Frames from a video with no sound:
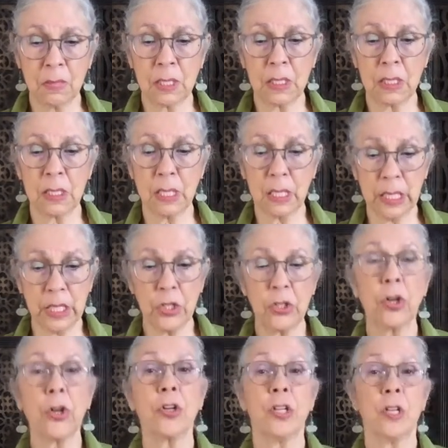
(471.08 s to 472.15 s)
Still, he
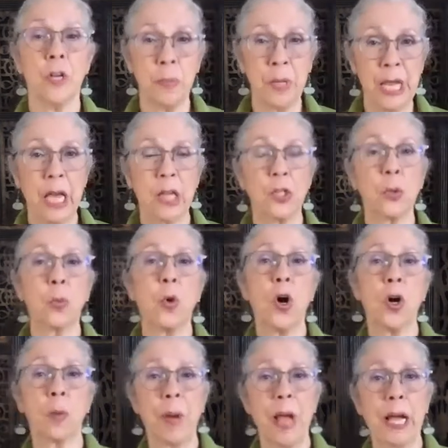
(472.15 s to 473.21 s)
turned and he began to
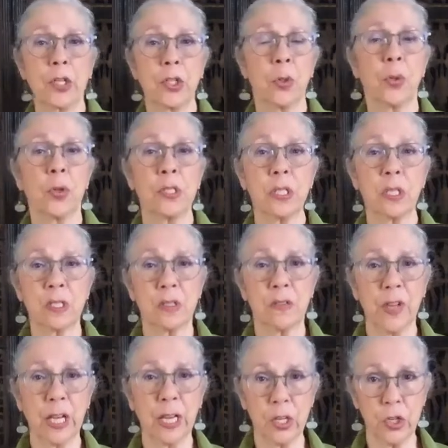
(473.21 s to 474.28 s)
walk back towards his
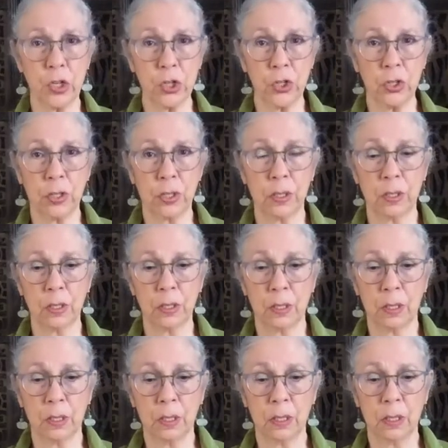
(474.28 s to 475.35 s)
village.
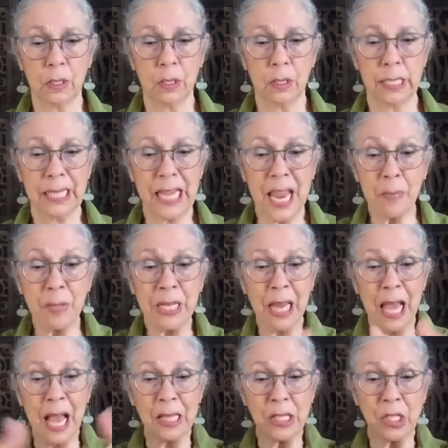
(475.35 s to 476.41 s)
He came at
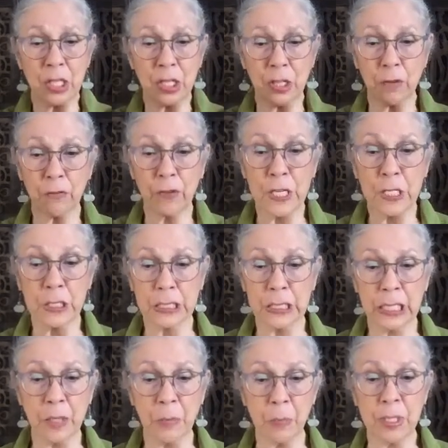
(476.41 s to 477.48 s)
last to the field that
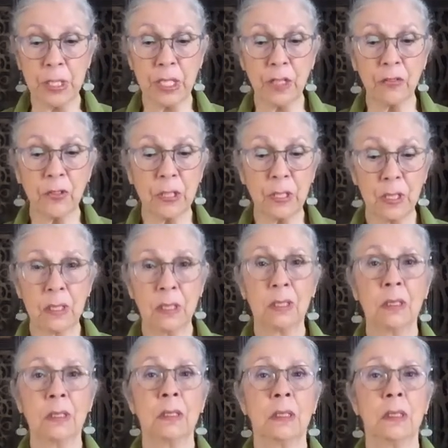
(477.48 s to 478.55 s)
he'd been given,
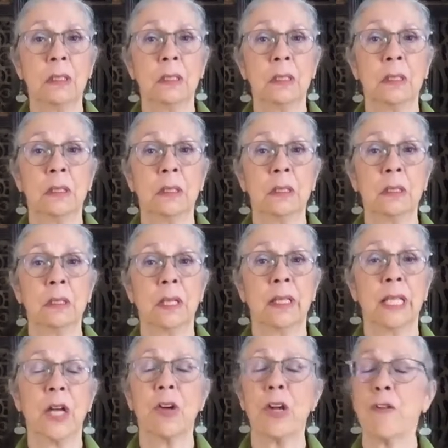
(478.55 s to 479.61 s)
and
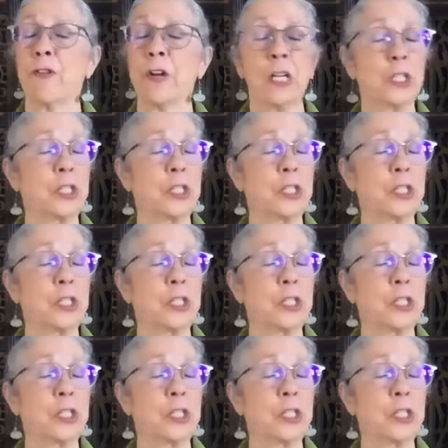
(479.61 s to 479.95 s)
there he fell